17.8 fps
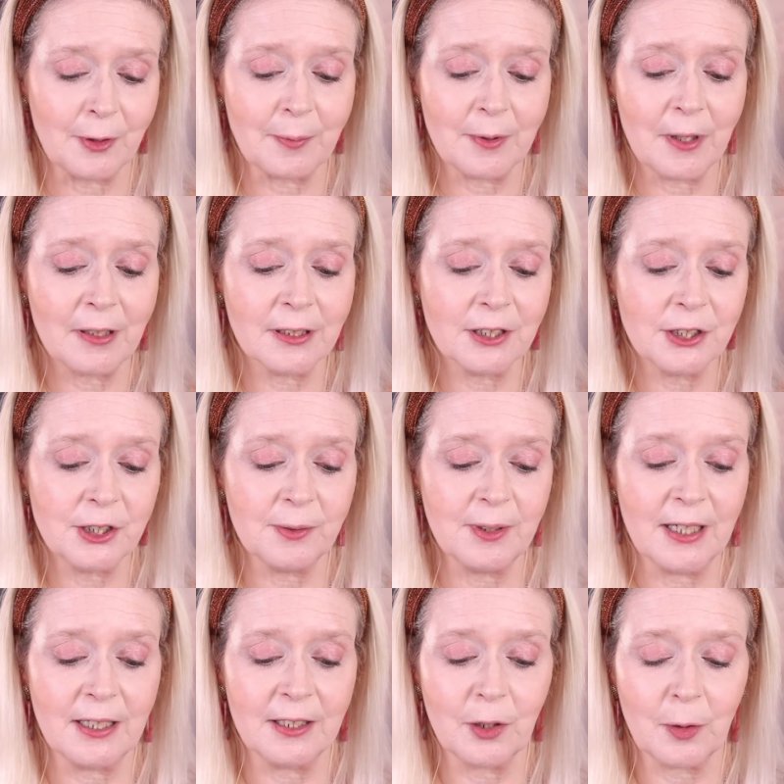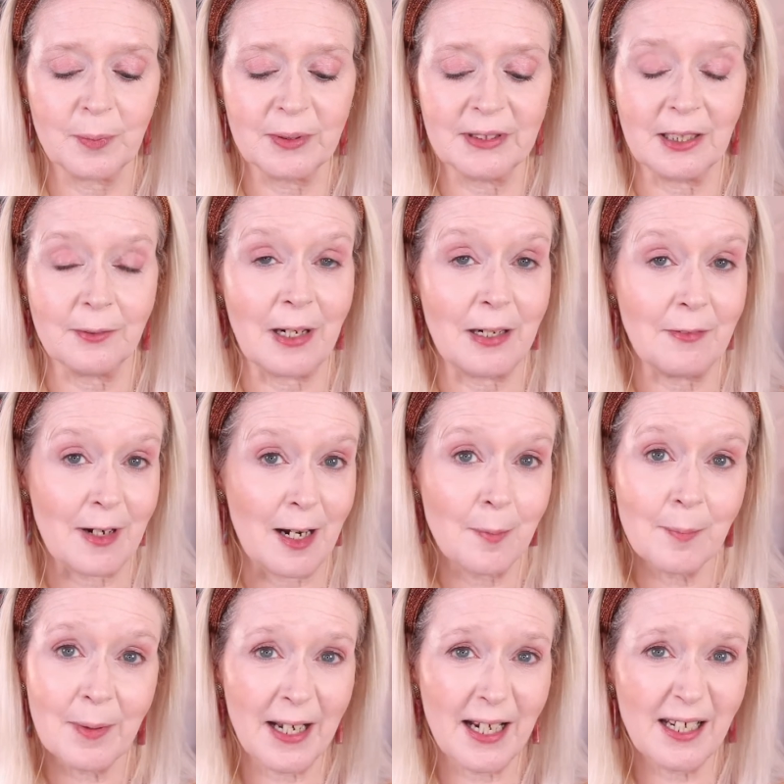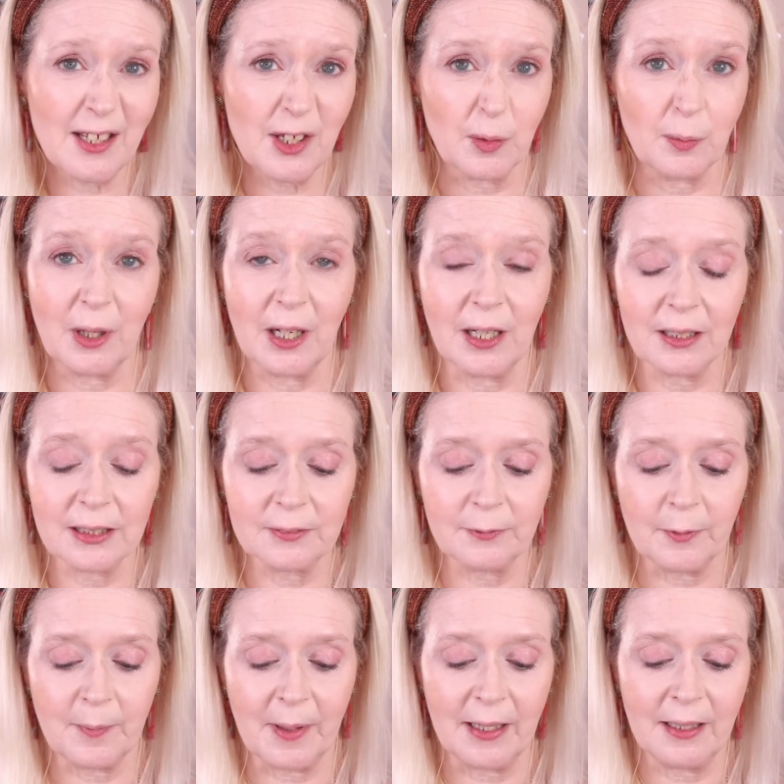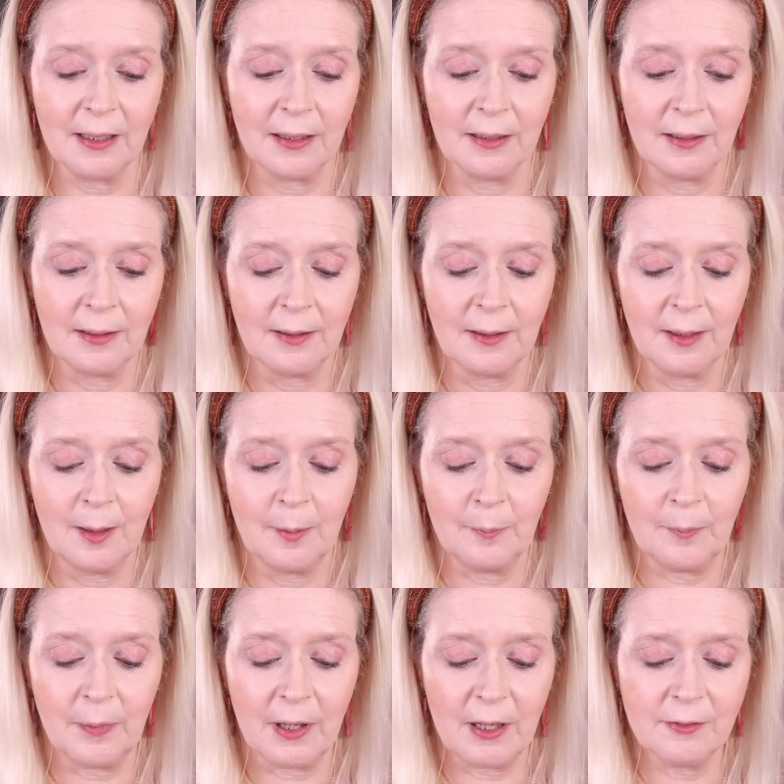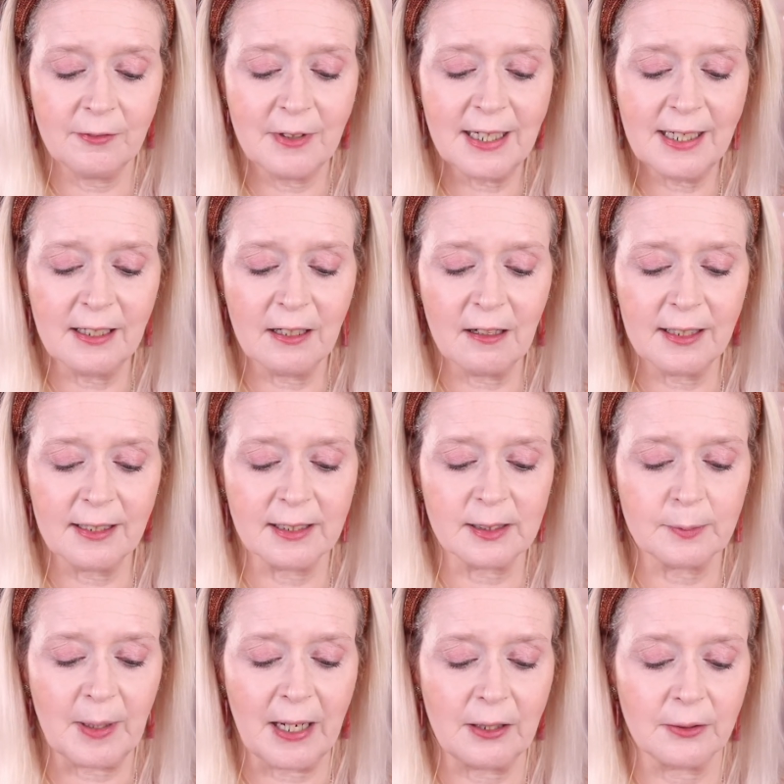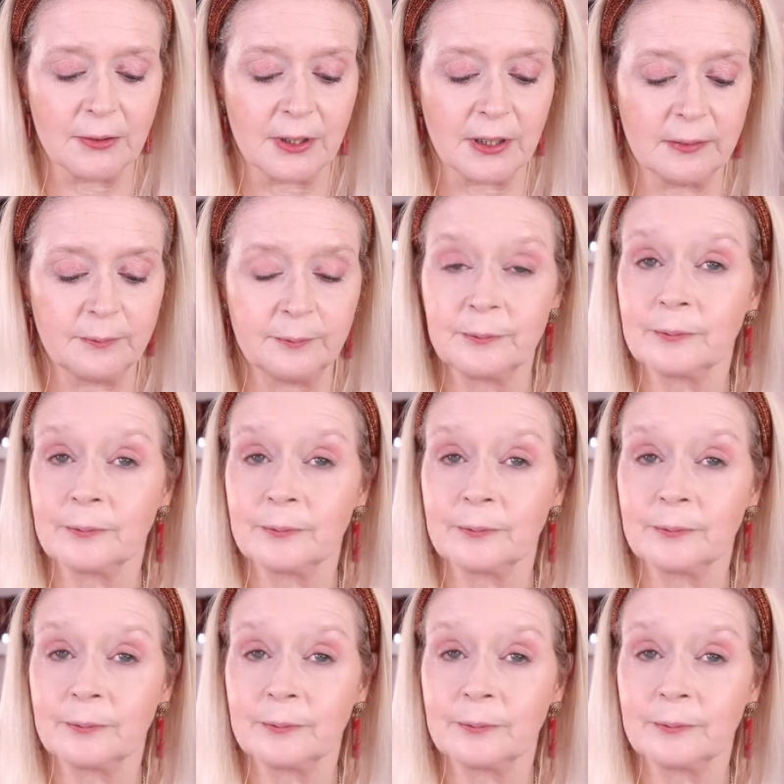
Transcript: I'm kind of doing it the opposite way around, but either works for me. But I really like this powder.